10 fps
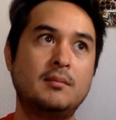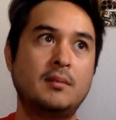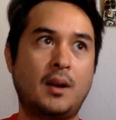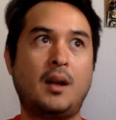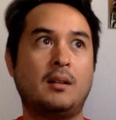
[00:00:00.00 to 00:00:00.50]

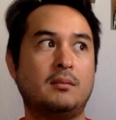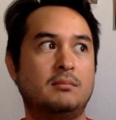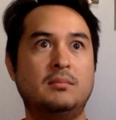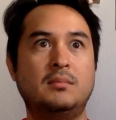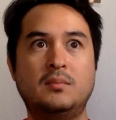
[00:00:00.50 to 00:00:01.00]
I'll
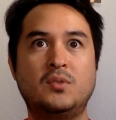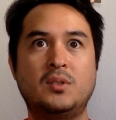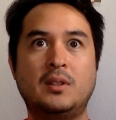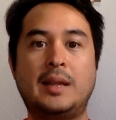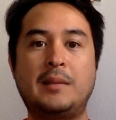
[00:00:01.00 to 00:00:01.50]

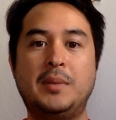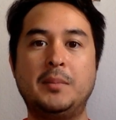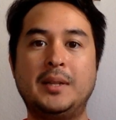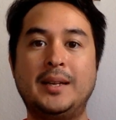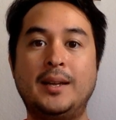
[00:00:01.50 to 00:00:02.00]
let
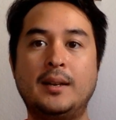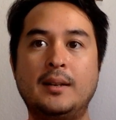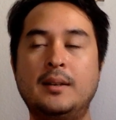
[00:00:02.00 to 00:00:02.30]
people in.